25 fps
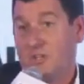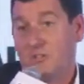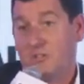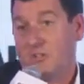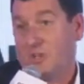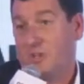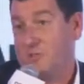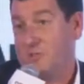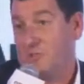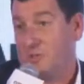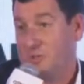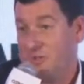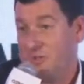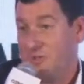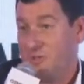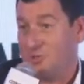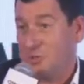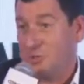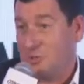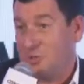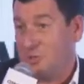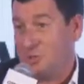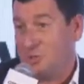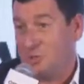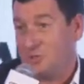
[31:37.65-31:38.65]
I just got in
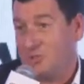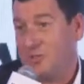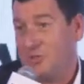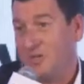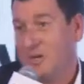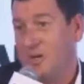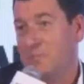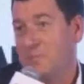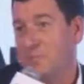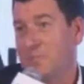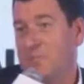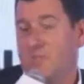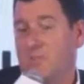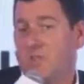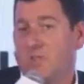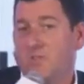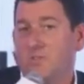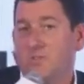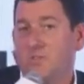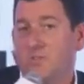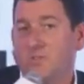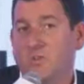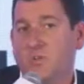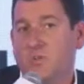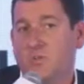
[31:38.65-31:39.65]
last night. I should have looked it
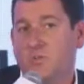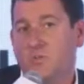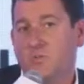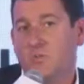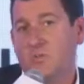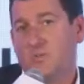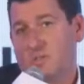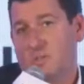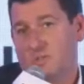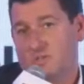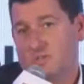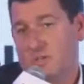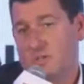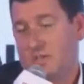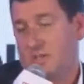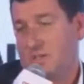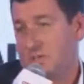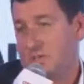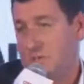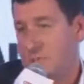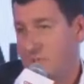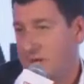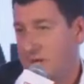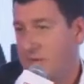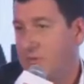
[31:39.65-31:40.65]
up. But I do know, as
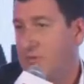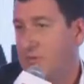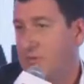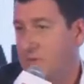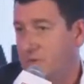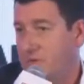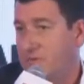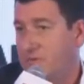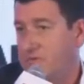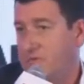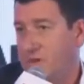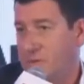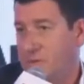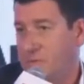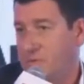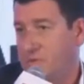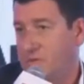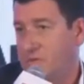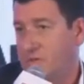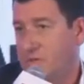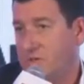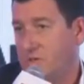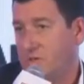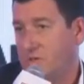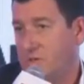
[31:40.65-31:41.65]
I said, it's about
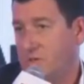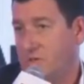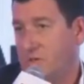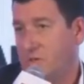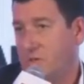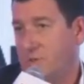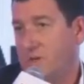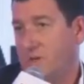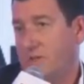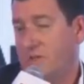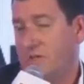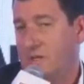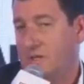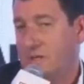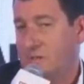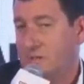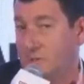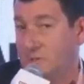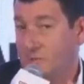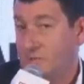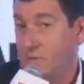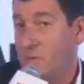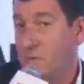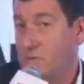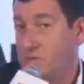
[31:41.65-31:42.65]
35% globally
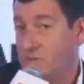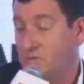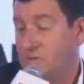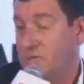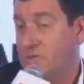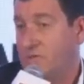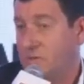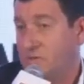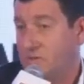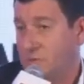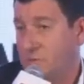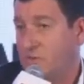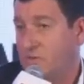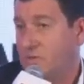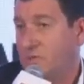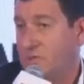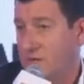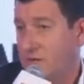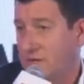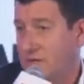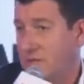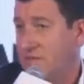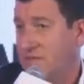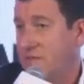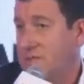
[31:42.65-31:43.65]
right now. It'll be
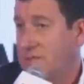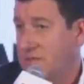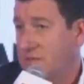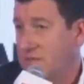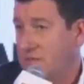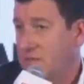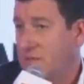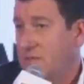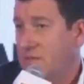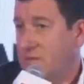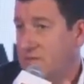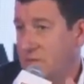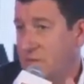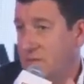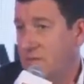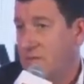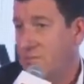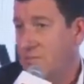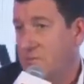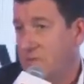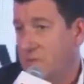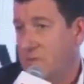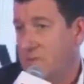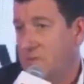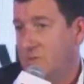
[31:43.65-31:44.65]
46%
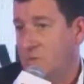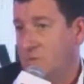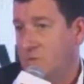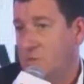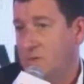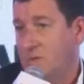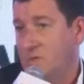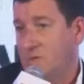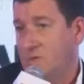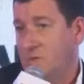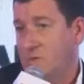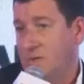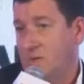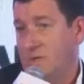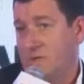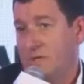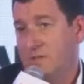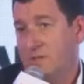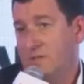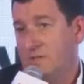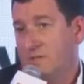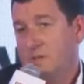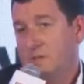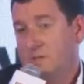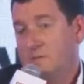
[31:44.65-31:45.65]
by, by
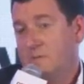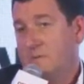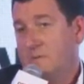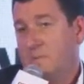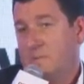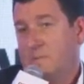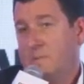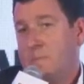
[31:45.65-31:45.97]
2020.